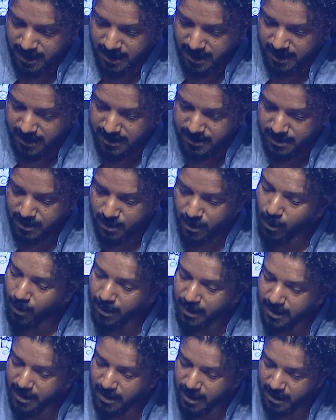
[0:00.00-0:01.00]
It is a
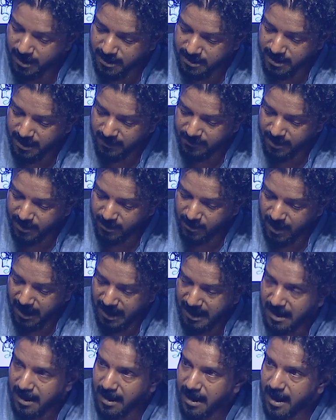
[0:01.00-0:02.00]
coin current
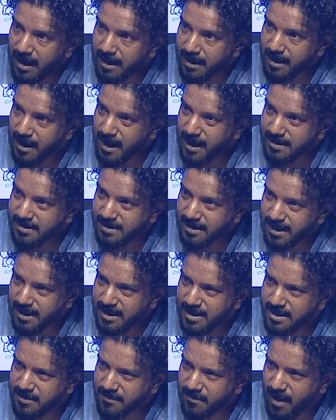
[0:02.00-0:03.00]
everywhere and has
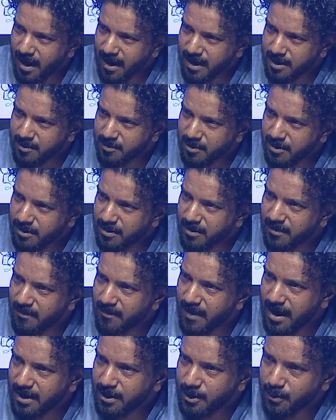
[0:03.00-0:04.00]
indefinable
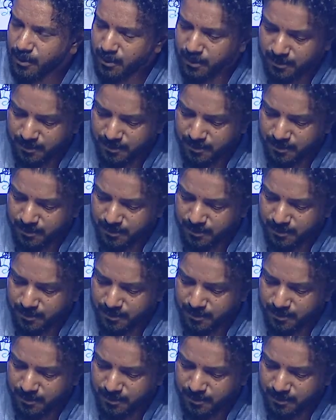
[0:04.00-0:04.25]
value.